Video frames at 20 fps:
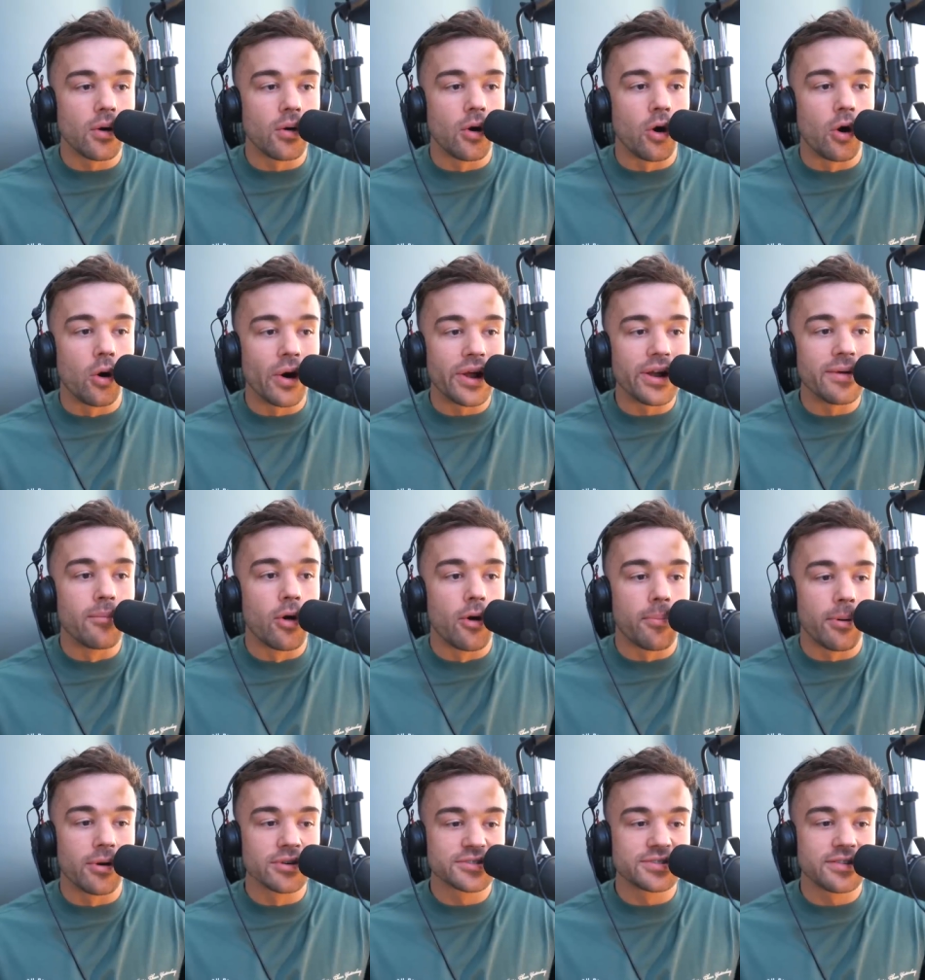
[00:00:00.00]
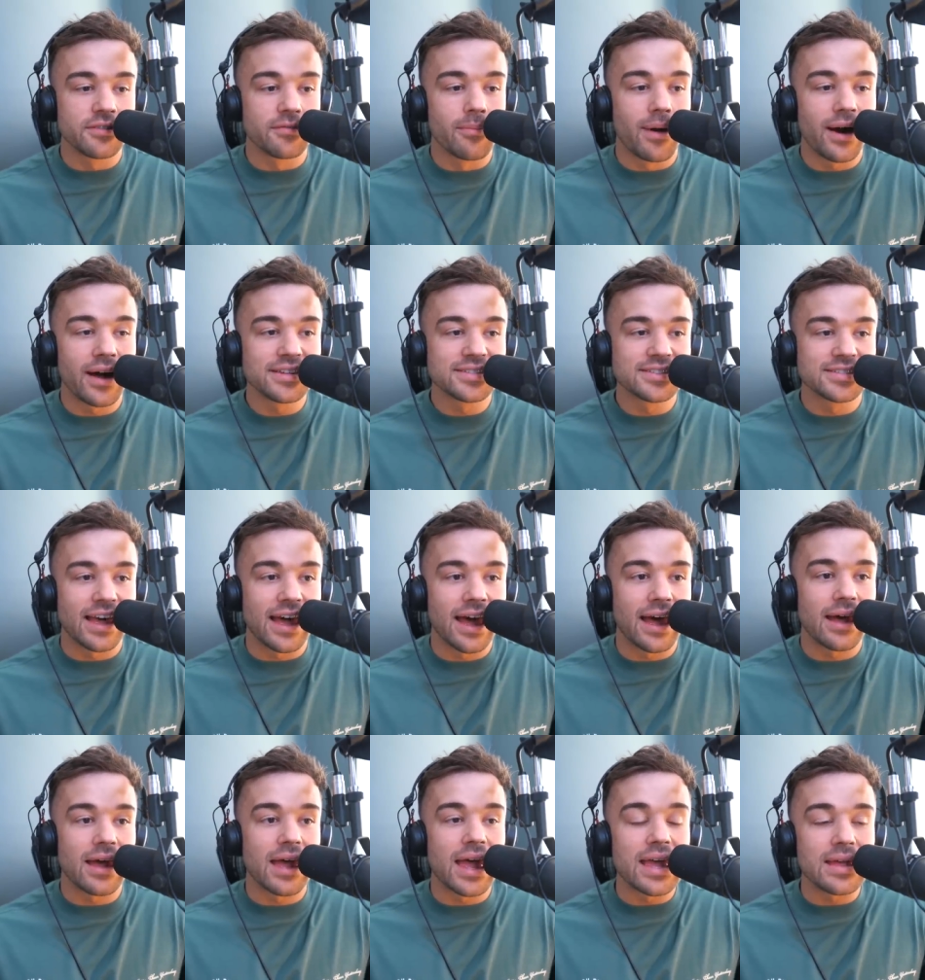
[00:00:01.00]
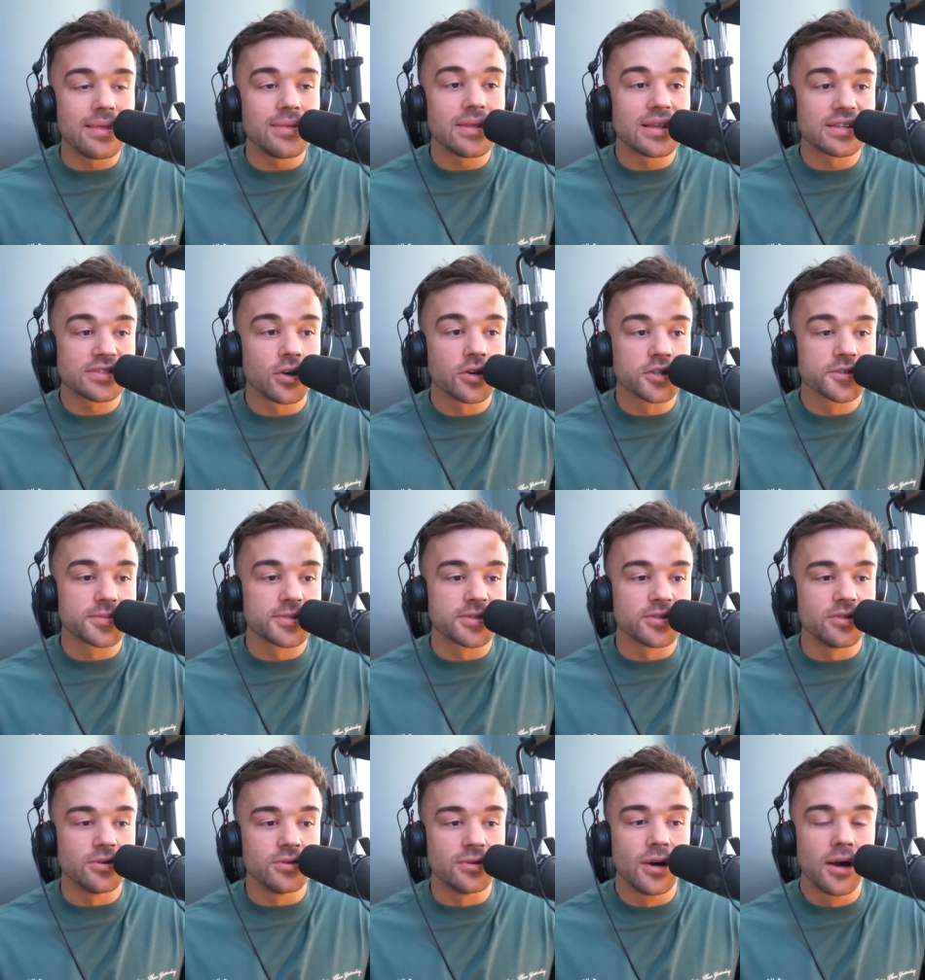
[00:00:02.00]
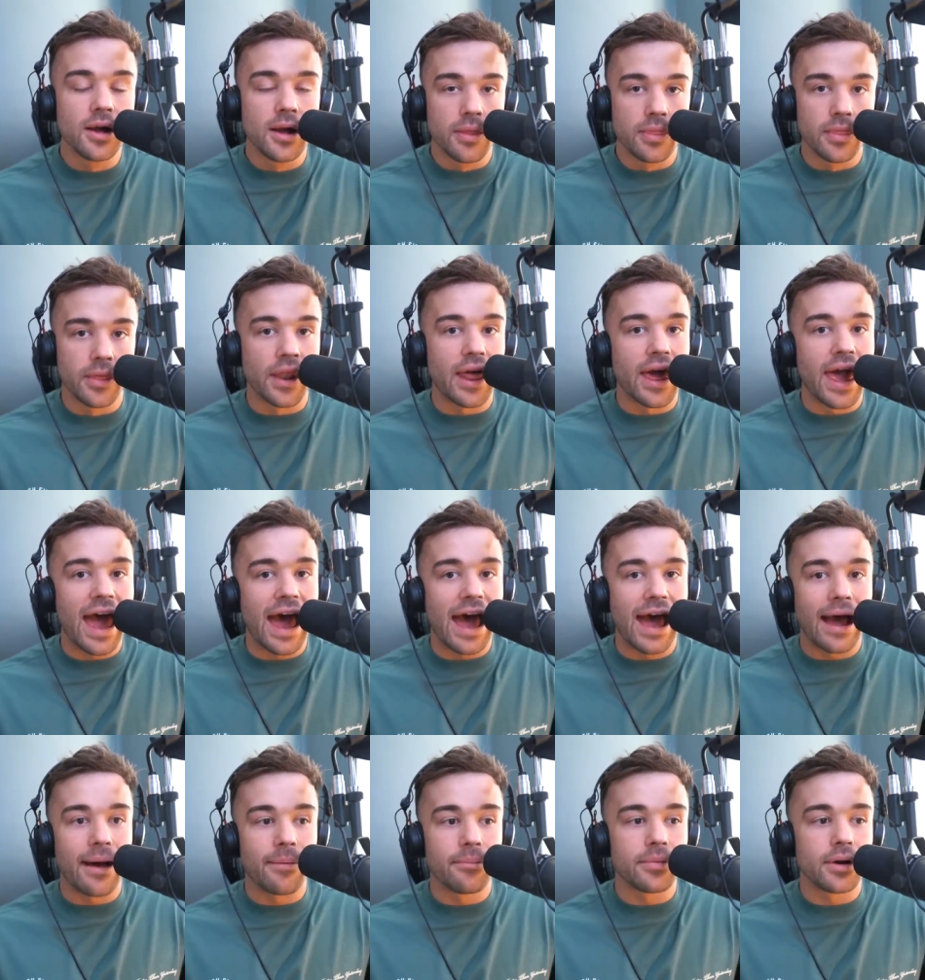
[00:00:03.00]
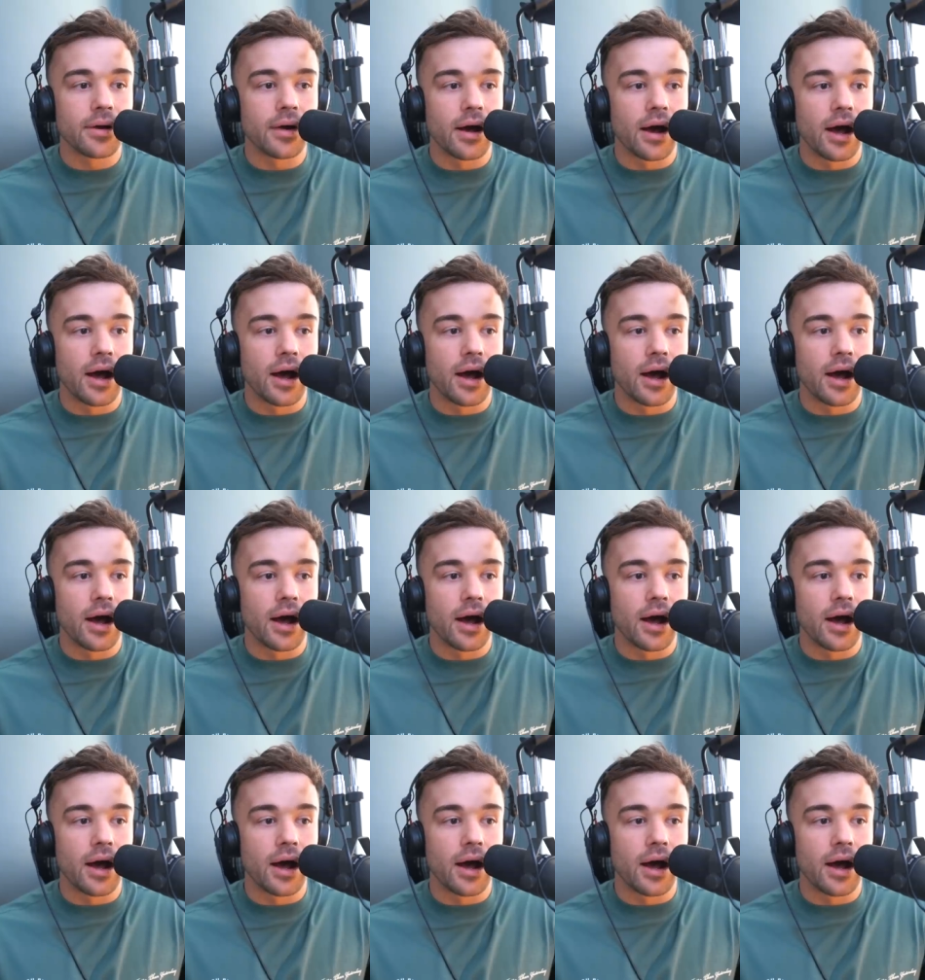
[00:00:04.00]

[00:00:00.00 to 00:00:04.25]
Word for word: or in a more positive mindset in this hospital than I am